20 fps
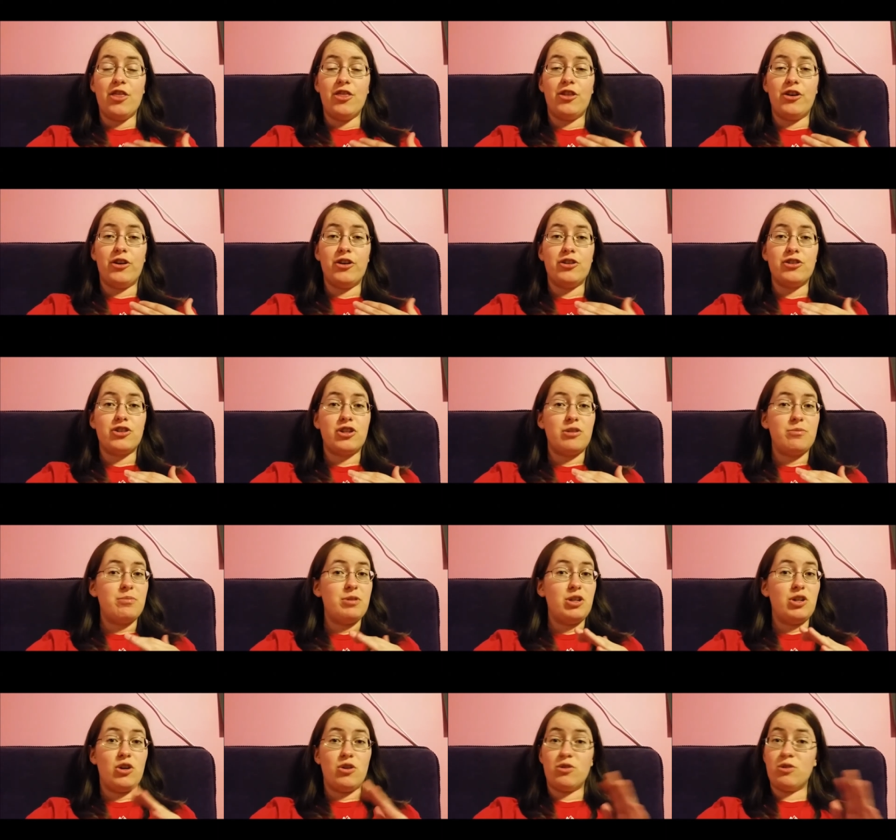There's going to
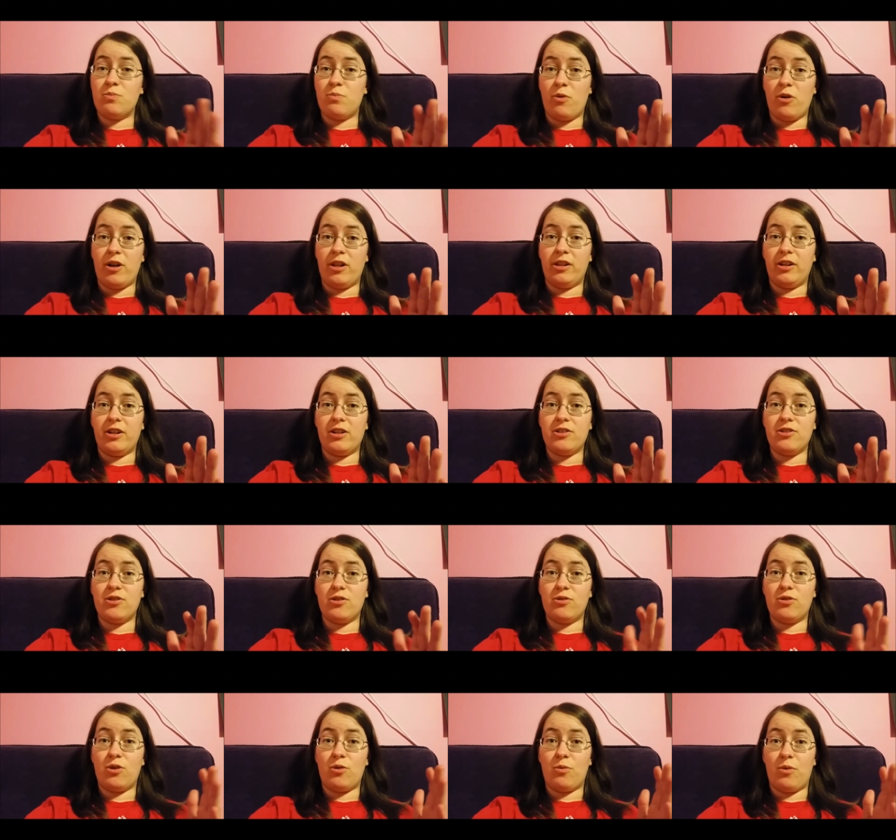be no spoilers,
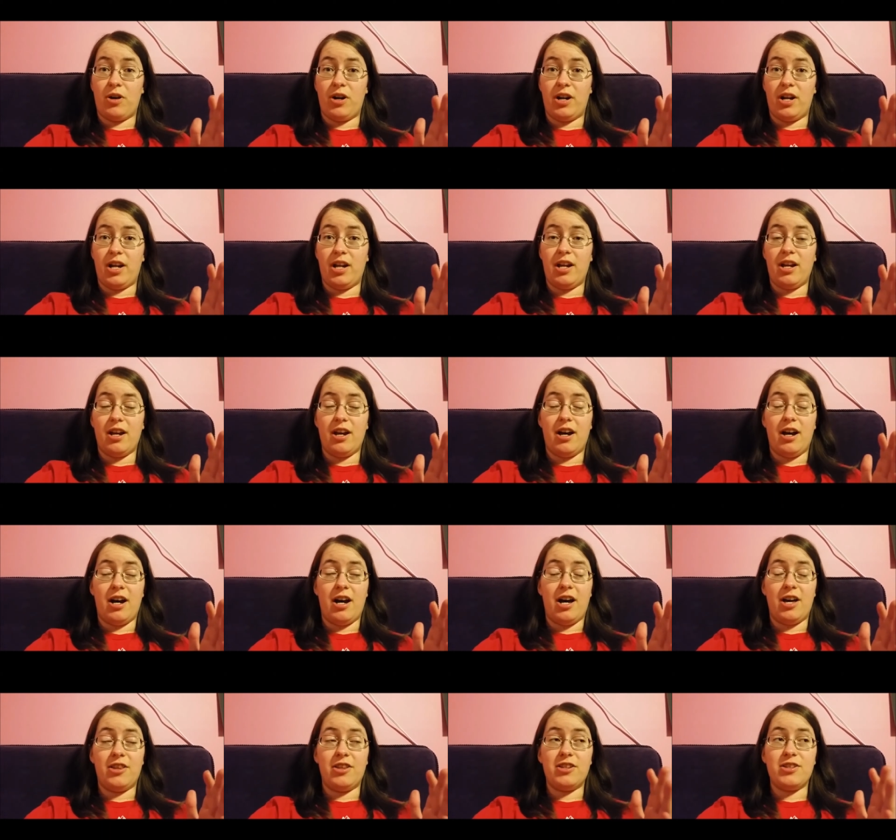so don't worry.
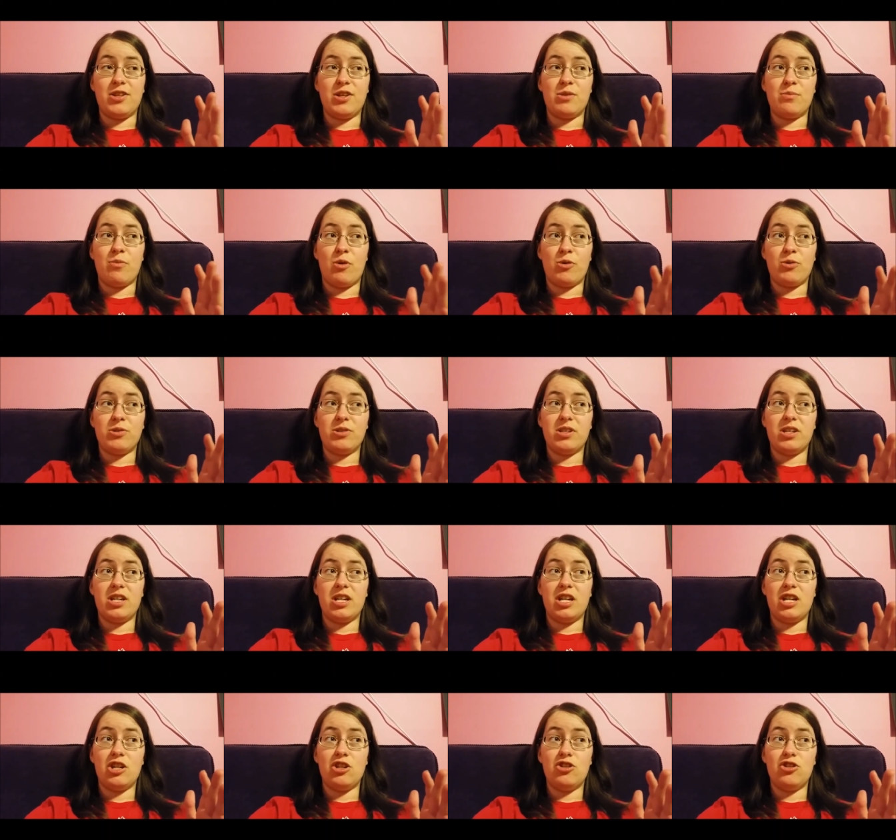Uh, this is
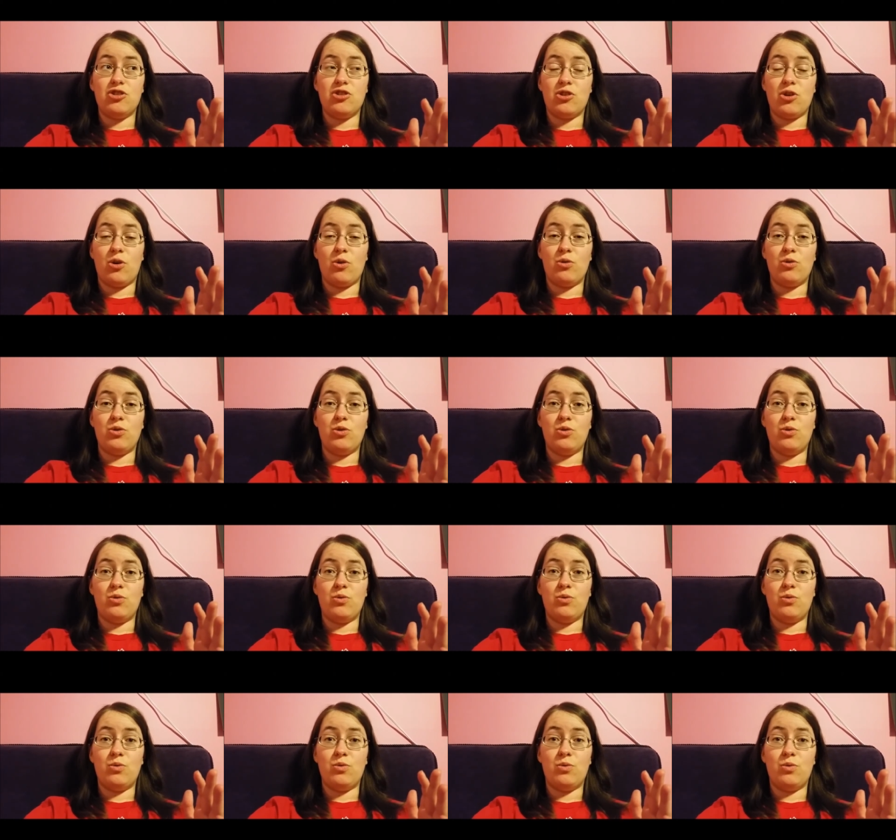mostly so
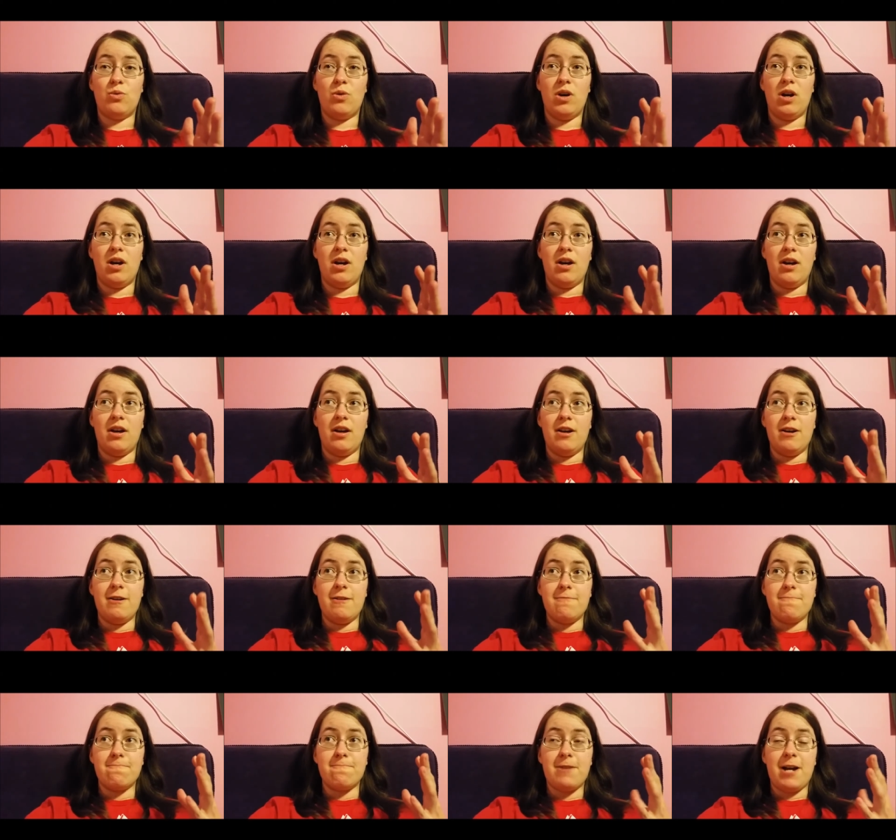you
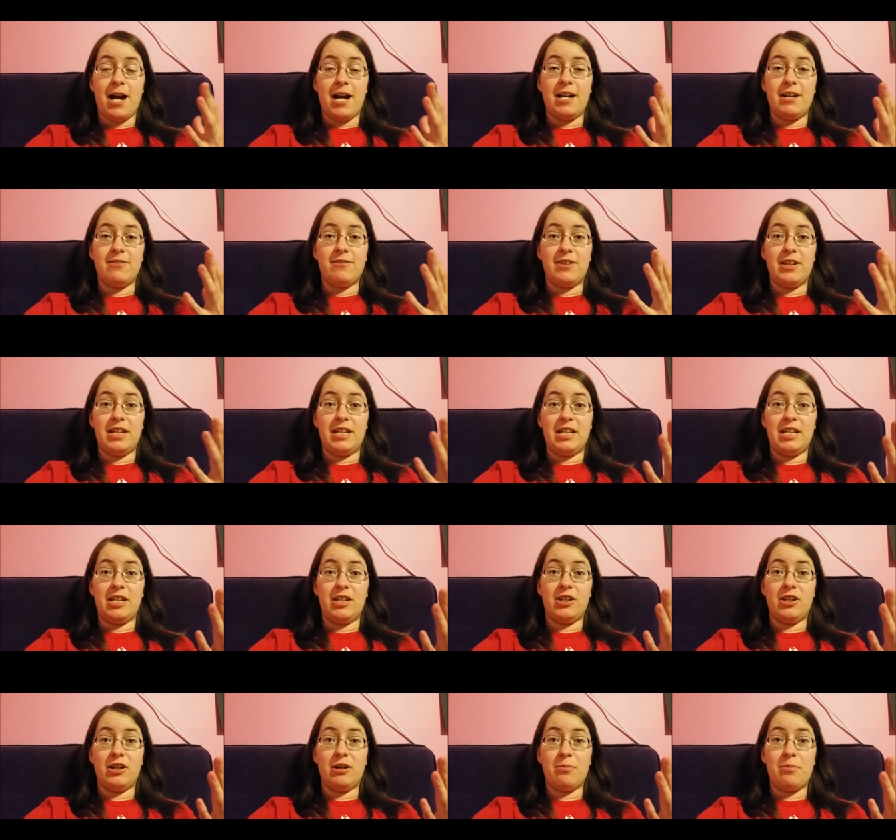kind of can
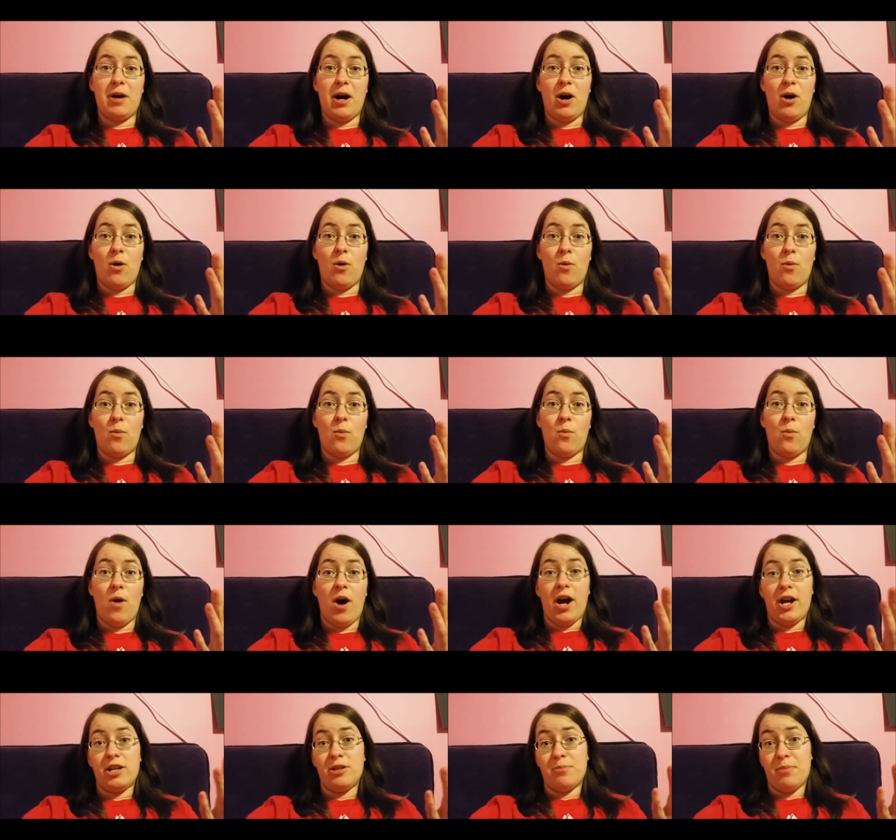hear about
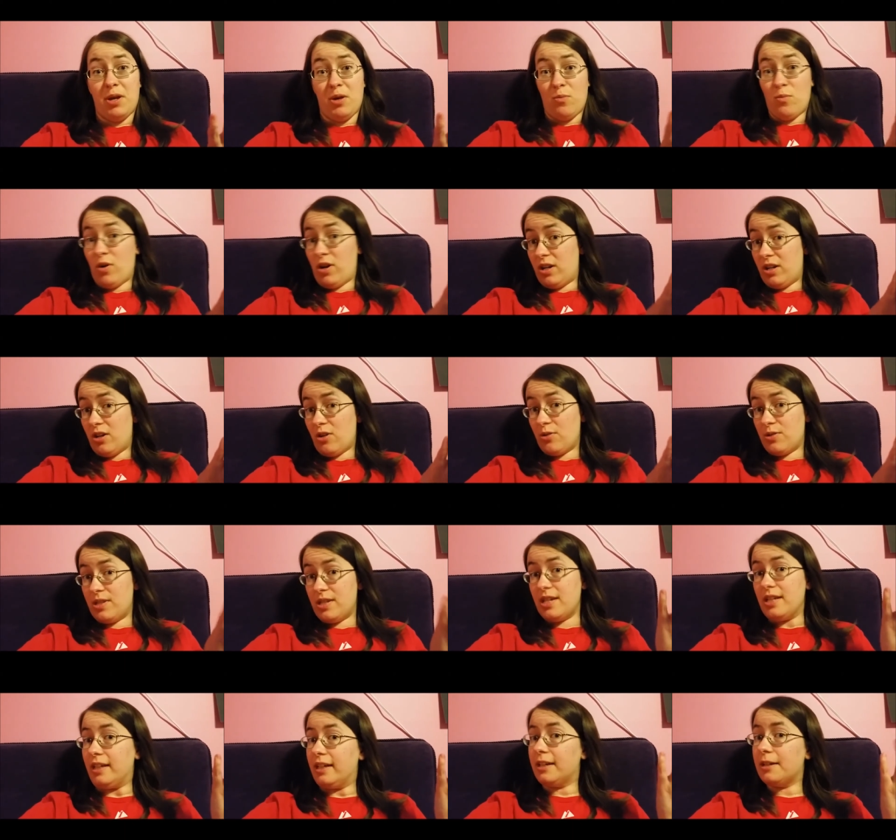why you may want to go
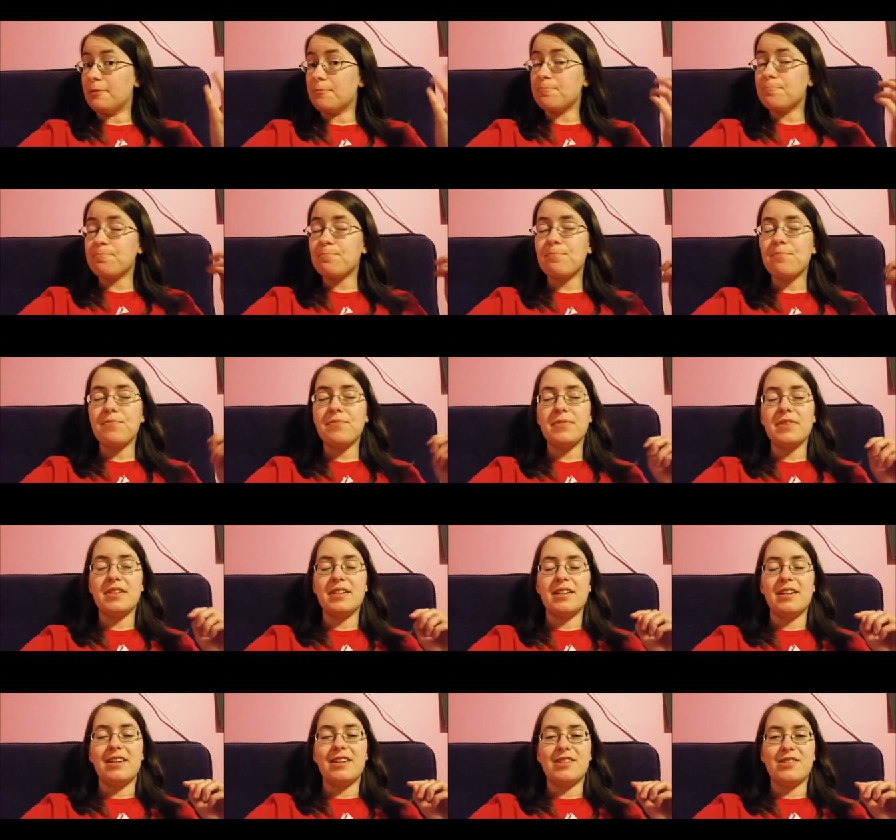see it.
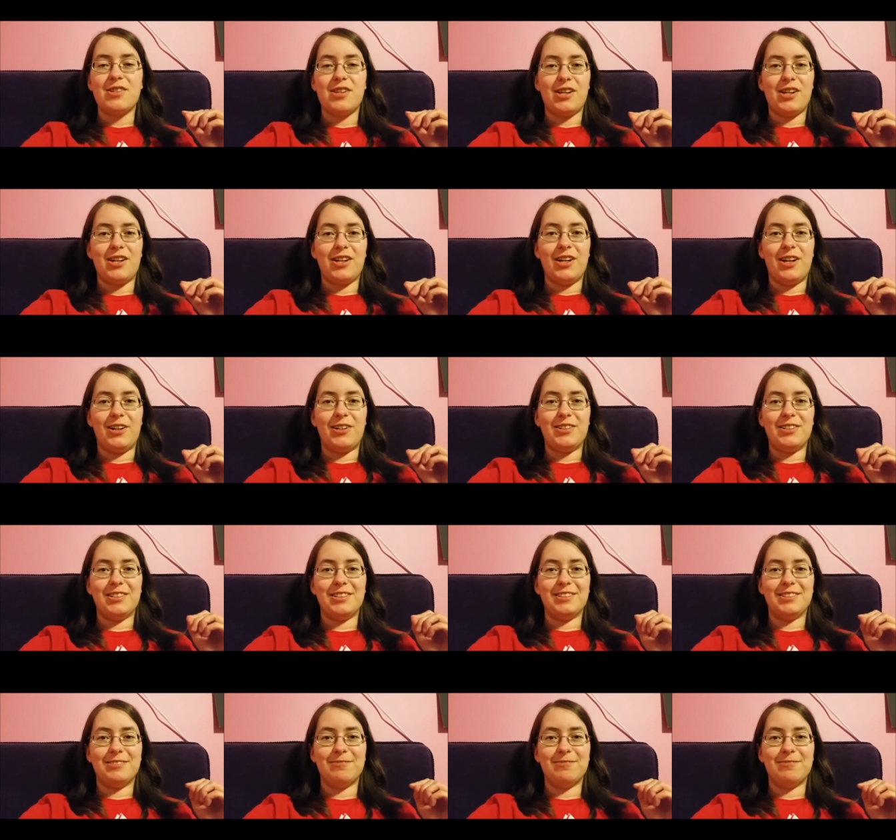So here he goes.